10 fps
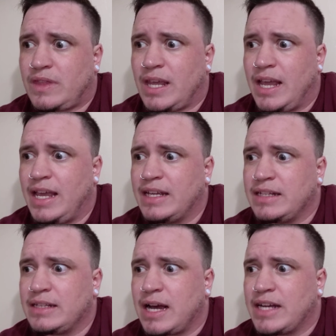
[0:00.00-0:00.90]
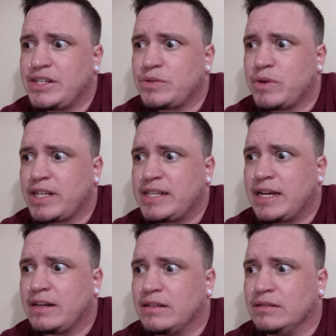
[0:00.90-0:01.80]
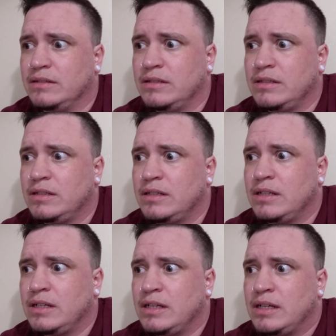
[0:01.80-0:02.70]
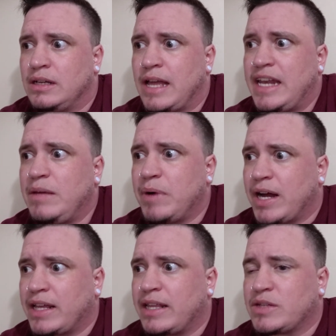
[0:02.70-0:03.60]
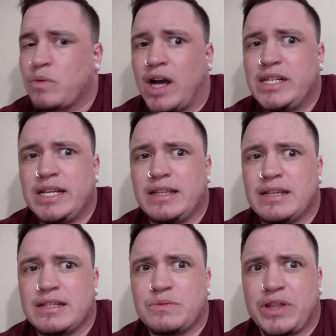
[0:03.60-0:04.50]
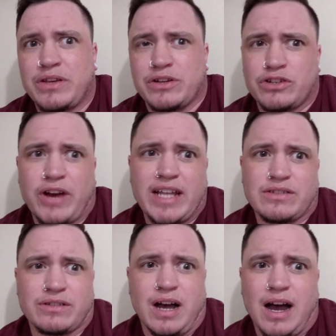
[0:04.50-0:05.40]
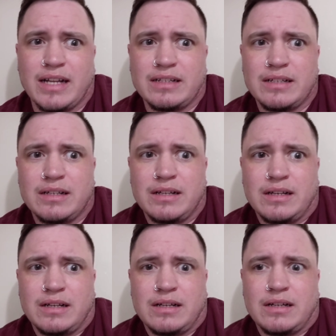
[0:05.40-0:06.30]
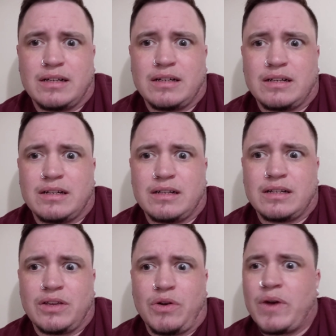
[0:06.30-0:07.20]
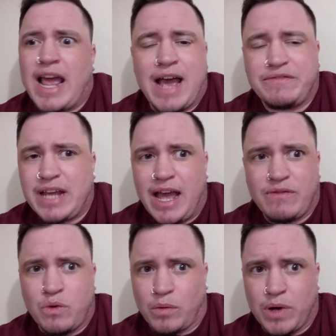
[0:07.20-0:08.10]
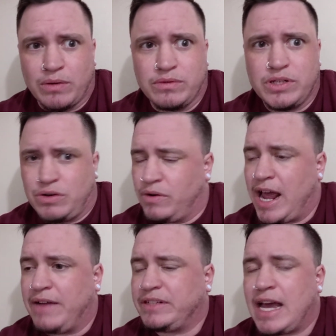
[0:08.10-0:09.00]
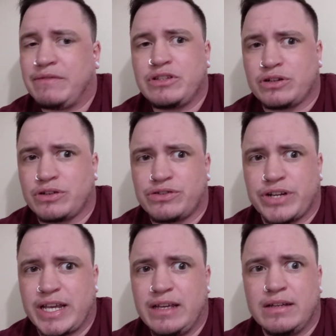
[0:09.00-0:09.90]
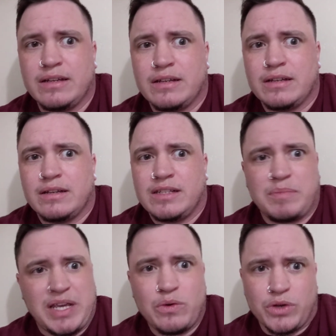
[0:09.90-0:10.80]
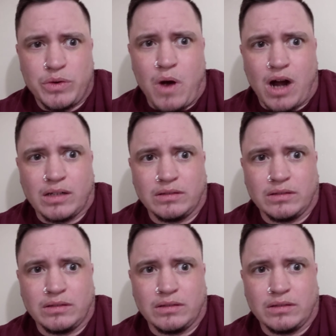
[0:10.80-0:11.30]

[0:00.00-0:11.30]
And I just want to tell anybody that's watching this, whether you're trans or not, you don't have to have hormones, you don't have to have surgery to be who you are.